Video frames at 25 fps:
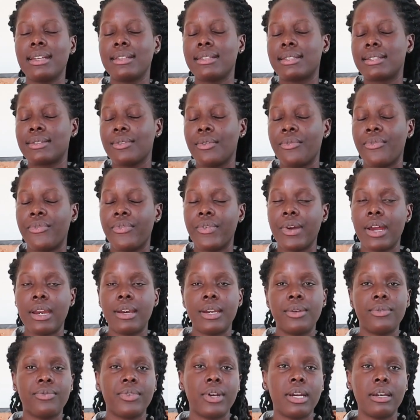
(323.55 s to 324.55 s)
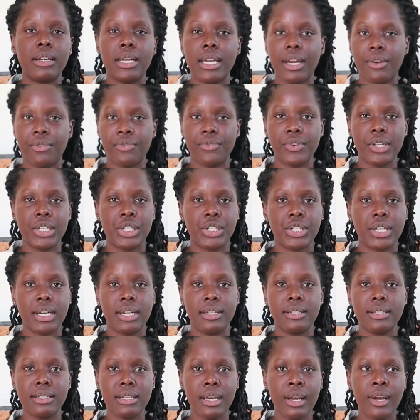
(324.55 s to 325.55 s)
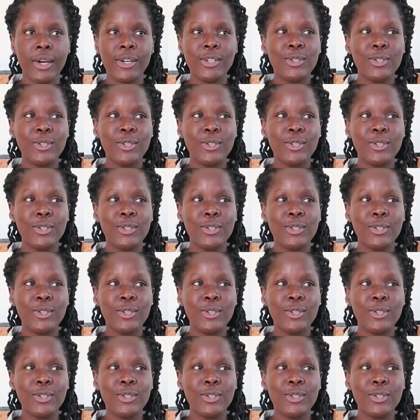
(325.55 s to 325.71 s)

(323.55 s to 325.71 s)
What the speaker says: is very efficient.